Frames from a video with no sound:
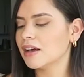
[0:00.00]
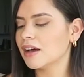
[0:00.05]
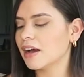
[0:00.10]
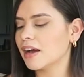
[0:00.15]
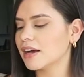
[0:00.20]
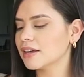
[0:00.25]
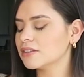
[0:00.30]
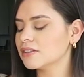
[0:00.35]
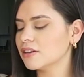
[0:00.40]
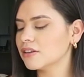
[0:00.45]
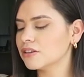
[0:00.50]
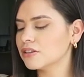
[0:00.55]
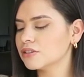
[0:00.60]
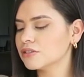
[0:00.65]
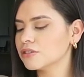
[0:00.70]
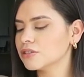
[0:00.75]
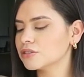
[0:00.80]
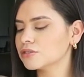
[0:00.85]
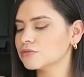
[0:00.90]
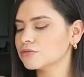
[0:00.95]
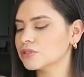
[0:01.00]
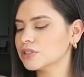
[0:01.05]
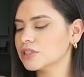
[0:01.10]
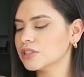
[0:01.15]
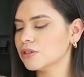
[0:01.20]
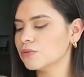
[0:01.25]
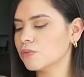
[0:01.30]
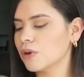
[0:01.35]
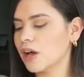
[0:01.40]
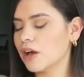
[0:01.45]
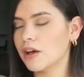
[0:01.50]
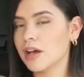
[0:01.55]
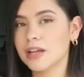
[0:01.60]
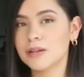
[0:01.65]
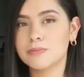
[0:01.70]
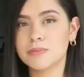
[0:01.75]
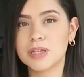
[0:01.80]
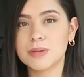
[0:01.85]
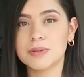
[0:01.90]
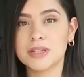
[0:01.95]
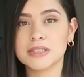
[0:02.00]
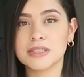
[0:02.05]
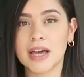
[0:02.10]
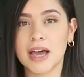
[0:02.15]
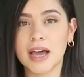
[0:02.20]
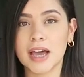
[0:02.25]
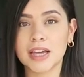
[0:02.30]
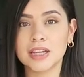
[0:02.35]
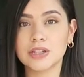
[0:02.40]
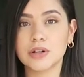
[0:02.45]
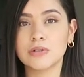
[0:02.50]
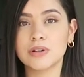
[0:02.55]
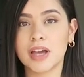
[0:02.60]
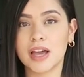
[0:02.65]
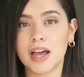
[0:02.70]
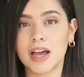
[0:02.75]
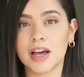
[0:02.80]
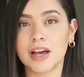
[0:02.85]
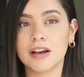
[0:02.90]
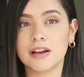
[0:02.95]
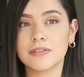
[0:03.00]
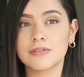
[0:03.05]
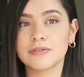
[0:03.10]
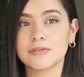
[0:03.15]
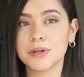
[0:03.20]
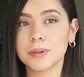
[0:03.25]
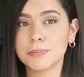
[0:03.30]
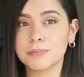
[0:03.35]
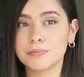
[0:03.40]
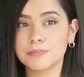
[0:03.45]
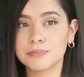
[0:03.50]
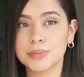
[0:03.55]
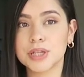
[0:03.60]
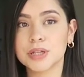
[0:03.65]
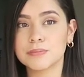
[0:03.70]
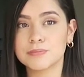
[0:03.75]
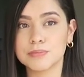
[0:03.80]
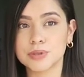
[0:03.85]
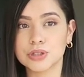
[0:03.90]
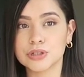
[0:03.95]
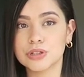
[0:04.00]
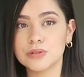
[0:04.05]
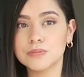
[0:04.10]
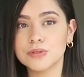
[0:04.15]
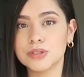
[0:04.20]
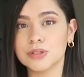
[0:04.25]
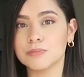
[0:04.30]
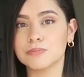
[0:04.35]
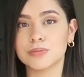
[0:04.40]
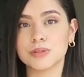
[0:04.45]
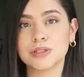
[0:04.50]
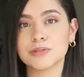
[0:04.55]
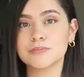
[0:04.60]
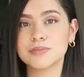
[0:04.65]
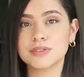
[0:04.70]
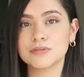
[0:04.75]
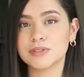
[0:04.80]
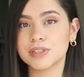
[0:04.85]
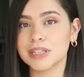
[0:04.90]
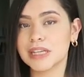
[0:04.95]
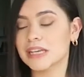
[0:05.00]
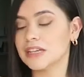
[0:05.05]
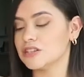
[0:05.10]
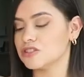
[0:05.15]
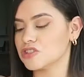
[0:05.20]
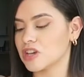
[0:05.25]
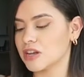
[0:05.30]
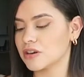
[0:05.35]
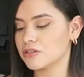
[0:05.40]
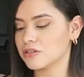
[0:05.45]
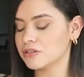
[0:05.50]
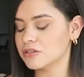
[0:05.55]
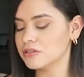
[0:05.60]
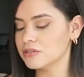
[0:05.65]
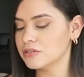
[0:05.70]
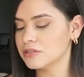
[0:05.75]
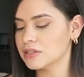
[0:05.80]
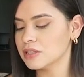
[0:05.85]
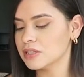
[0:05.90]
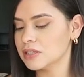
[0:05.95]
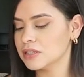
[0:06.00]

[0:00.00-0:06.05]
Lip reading: I thought it looked really well on me because I don't have big boobs or boobs really in general.